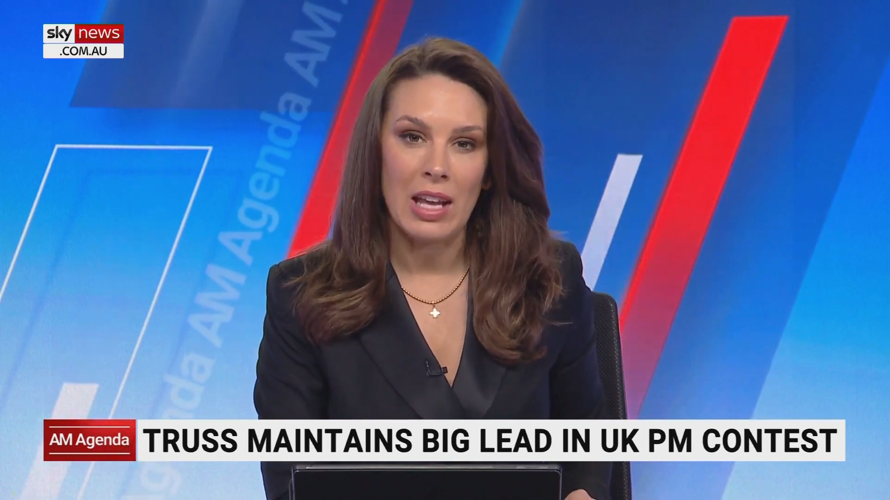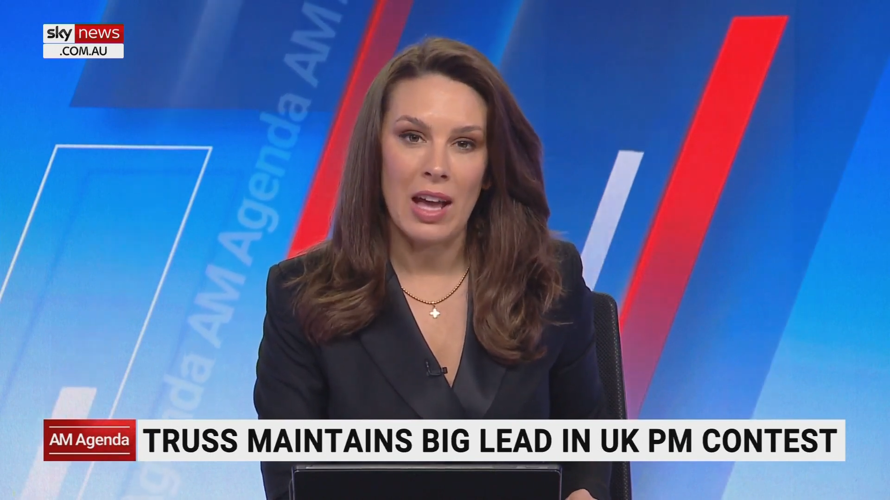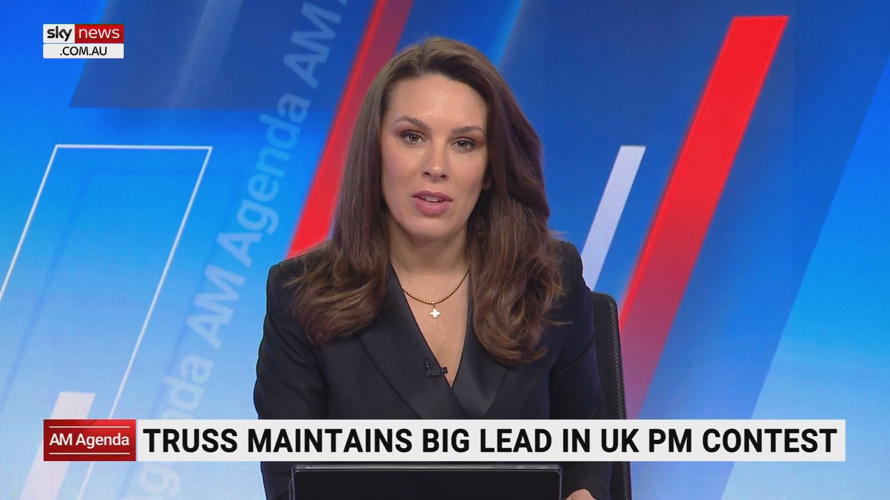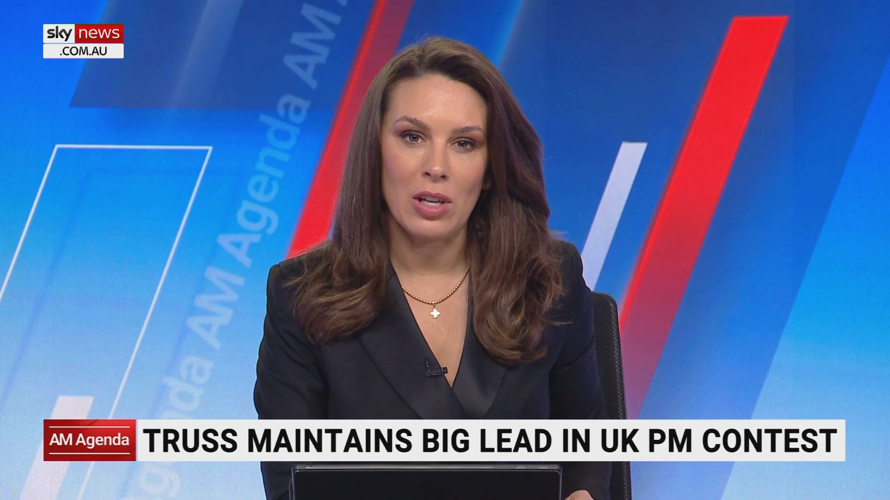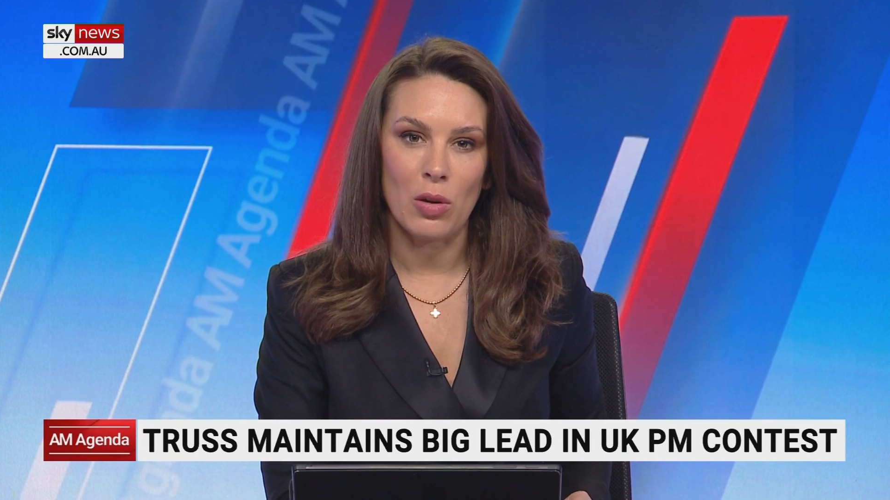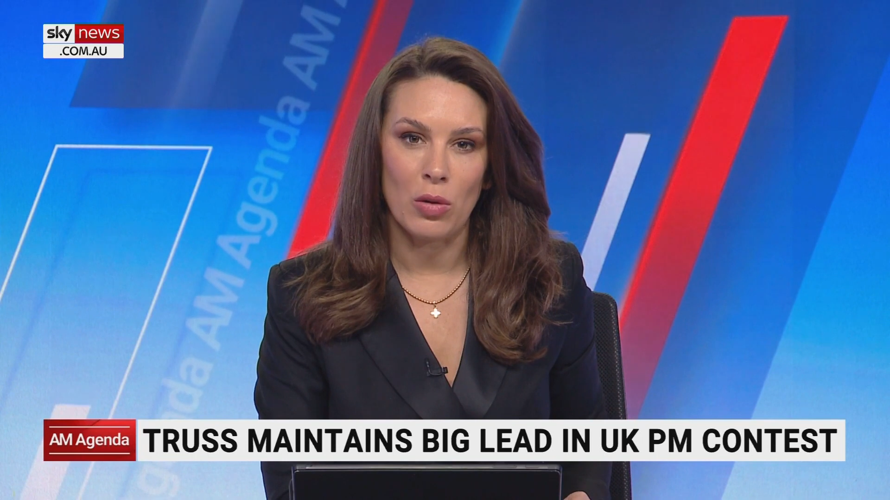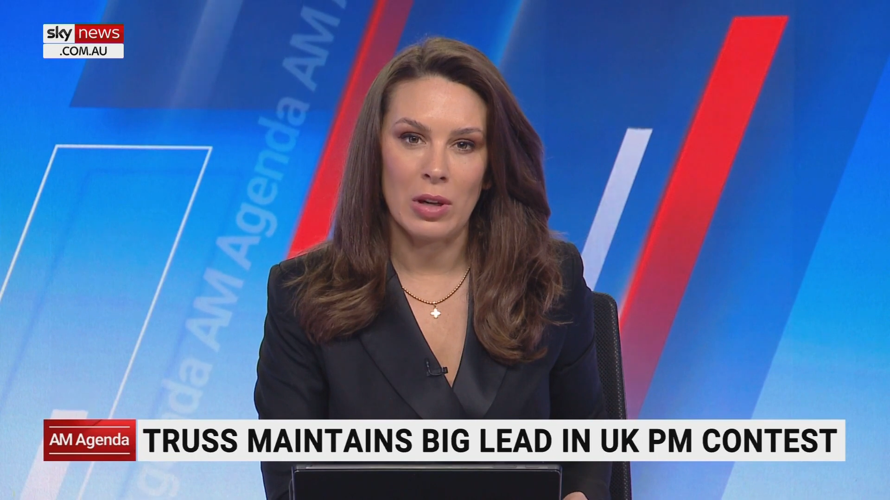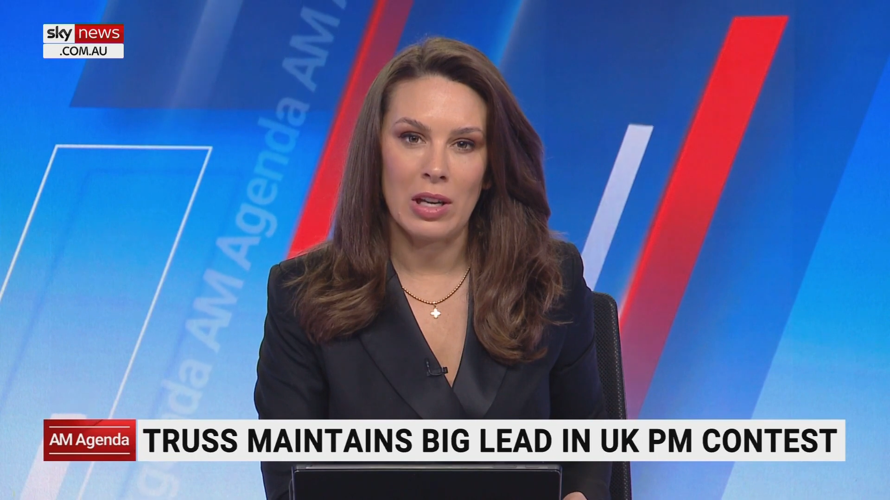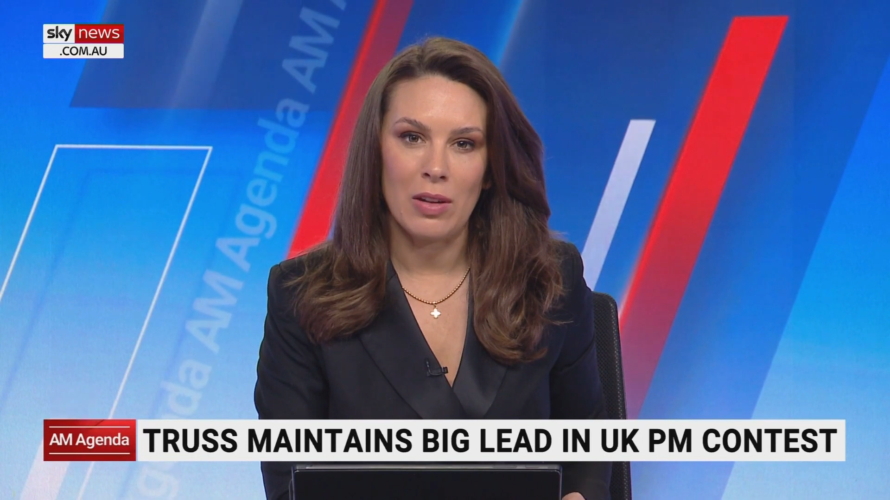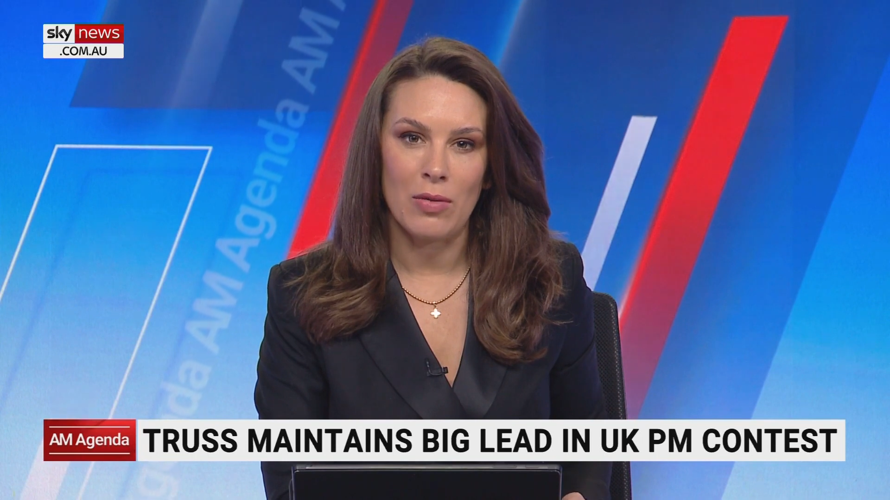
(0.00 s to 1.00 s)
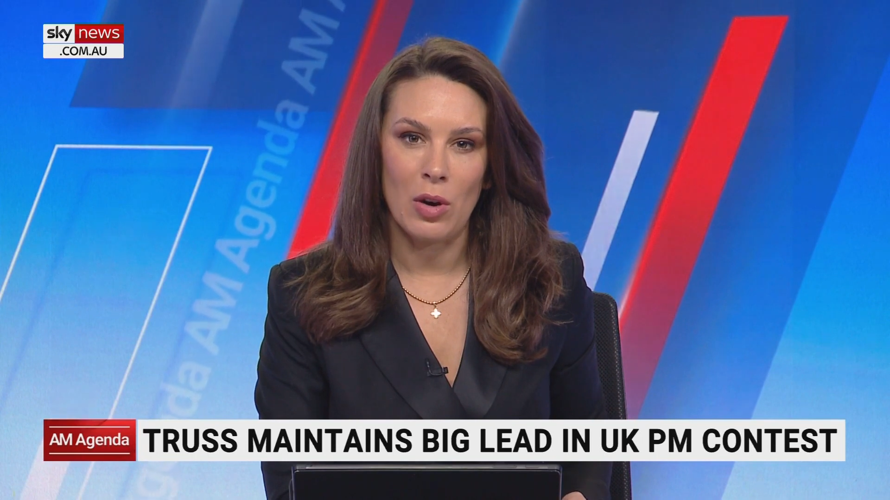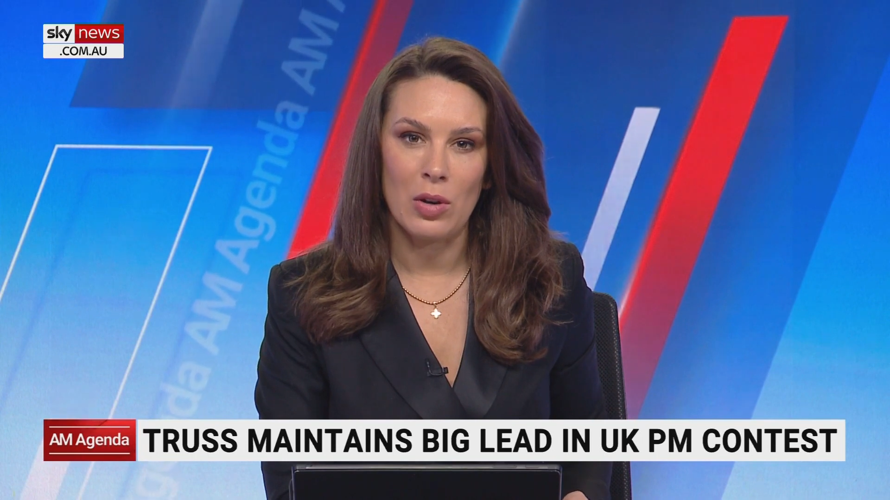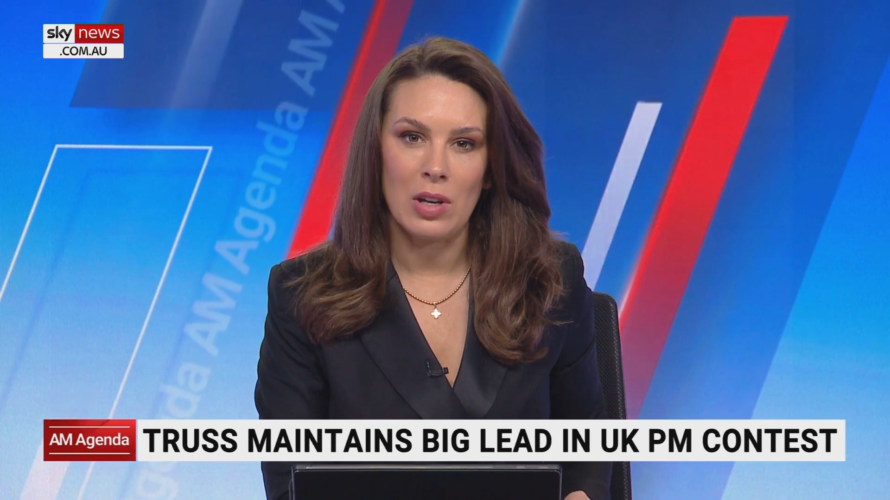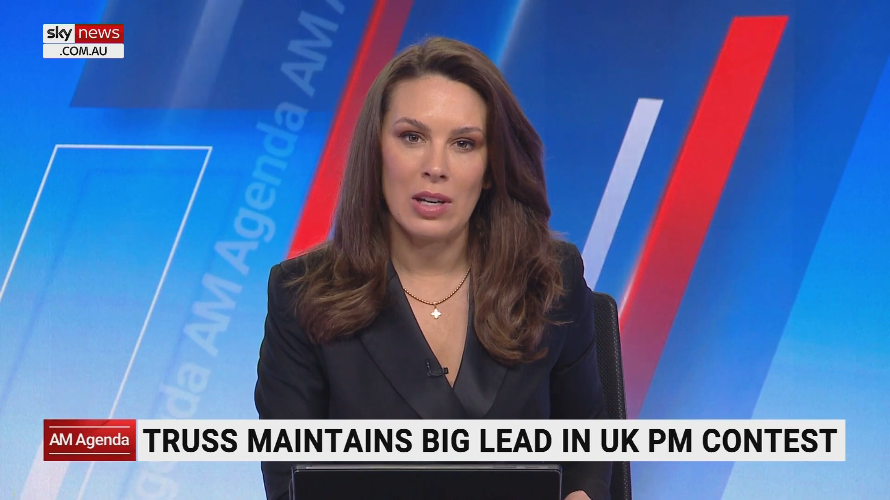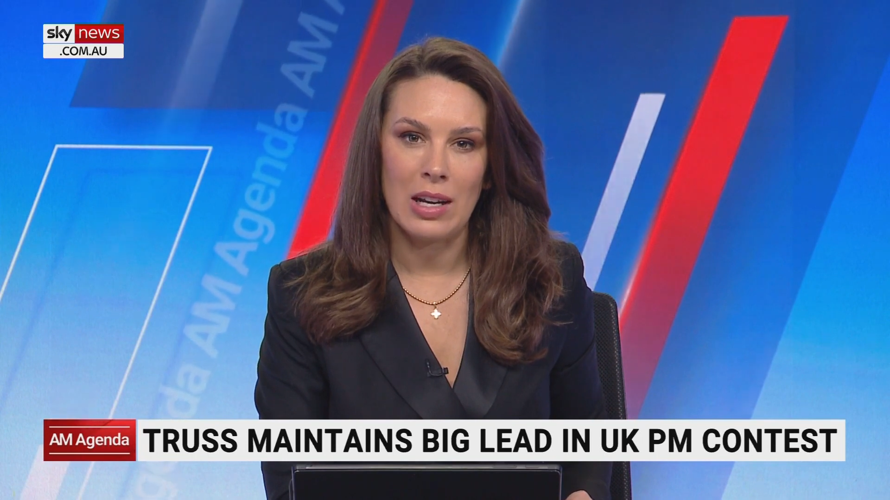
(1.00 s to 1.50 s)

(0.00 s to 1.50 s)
having already voted.